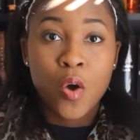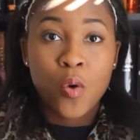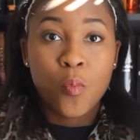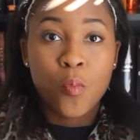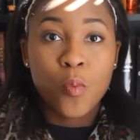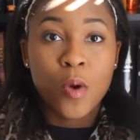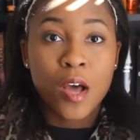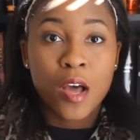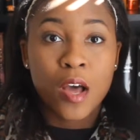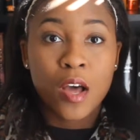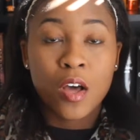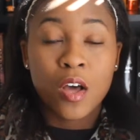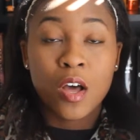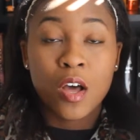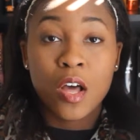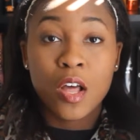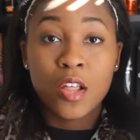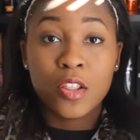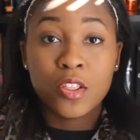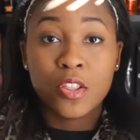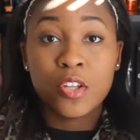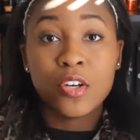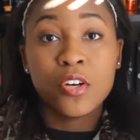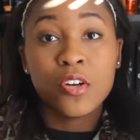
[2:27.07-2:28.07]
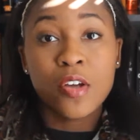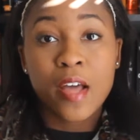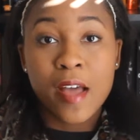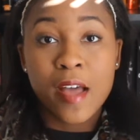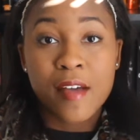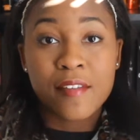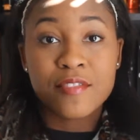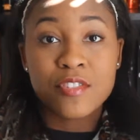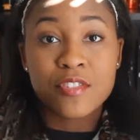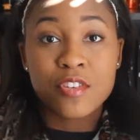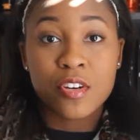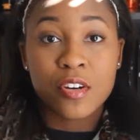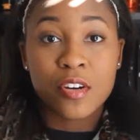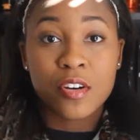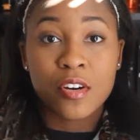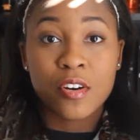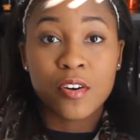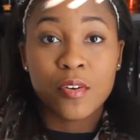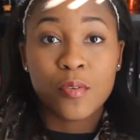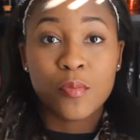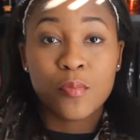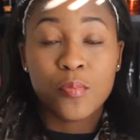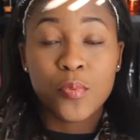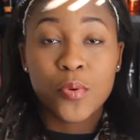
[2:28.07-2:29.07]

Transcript: While a little after